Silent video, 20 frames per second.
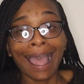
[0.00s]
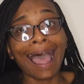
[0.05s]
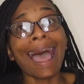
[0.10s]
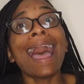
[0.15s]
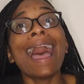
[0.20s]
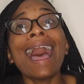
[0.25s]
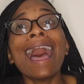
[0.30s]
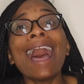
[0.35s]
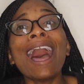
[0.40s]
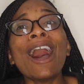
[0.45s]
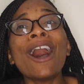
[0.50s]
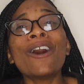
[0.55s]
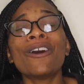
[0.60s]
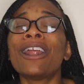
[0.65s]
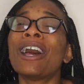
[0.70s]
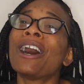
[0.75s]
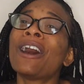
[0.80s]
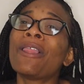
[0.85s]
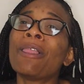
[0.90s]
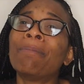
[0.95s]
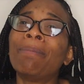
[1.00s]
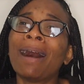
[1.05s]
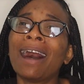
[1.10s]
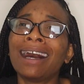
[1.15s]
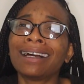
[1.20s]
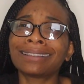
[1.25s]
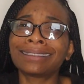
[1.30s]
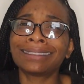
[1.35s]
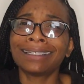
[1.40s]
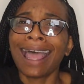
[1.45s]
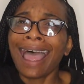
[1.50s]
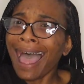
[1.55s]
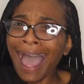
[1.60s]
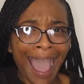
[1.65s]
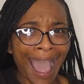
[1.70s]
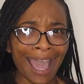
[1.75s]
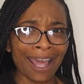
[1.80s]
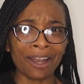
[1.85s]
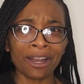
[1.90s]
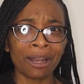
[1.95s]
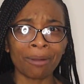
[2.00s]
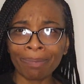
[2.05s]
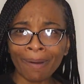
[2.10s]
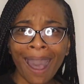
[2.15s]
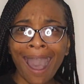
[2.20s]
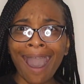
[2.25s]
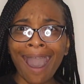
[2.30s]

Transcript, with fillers: Out of the box. Out of the